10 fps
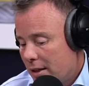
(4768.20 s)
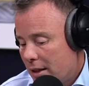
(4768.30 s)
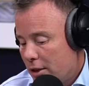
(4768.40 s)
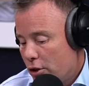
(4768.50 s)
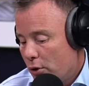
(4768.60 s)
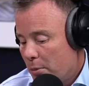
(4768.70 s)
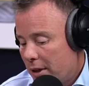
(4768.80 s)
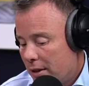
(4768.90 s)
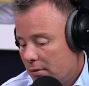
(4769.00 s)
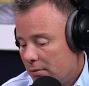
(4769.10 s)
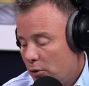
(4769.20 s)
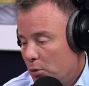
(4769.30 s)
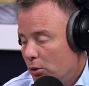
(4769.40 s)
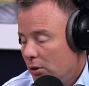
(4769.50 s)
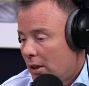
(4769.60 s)
European
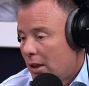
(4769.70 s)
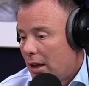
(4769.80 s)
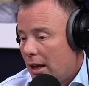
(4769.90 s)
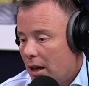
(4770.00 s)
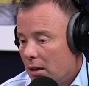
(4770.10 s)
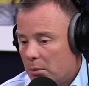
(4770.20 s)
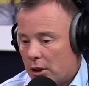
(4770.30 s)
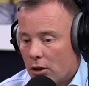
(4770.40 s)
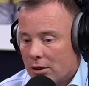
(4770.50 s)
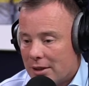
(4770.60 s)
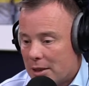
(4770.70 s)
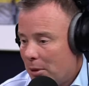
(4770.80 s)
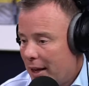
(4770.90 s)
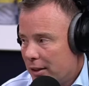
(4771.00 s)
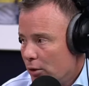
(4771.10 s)
football, because it's
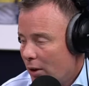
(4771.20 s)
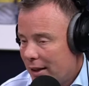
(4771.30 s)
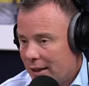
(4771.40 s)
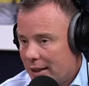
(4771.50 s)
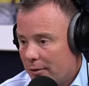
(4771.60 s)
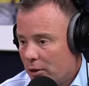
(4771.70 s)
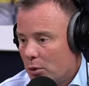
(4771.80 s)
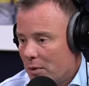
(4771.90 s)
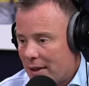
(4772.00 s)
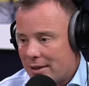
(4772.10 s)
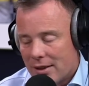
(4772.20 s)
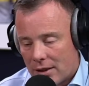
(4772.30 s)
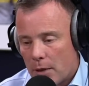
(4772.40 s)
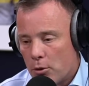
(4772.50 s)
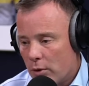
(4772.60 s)
playing in the right league. If you're going to invest in a
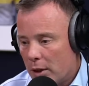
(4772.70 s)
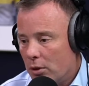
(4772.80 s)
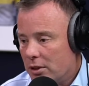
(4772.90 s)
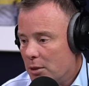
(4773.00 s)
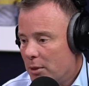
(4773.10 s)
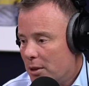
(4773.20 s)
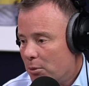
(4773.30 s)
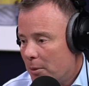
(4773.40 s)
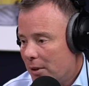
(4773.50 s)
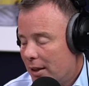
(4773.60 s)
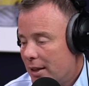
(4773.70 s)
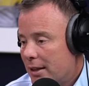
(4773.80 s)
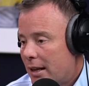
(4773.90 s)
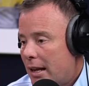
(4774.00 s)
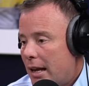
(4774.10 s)
club, you really want it to be in the Premier League,
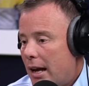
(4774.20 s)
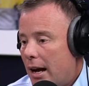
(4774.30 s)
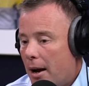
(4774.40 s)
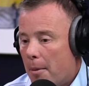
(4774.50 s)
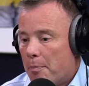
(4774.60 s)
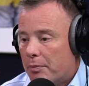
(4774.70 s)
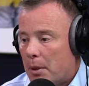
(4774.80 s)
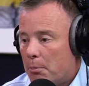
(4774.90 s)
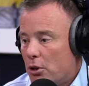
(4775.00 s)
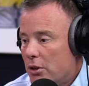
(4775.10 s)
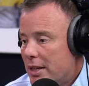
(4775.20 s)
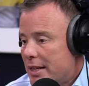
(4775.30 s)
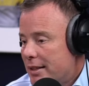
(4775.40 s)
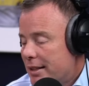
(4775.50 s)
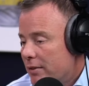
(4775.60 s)
but you
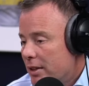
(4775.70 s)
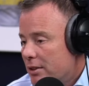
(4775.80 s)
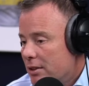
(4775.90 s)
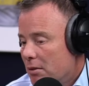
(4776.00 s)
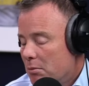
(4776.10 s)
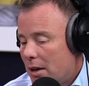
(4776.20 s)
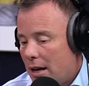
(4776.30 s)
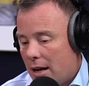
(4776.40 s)
need to give it some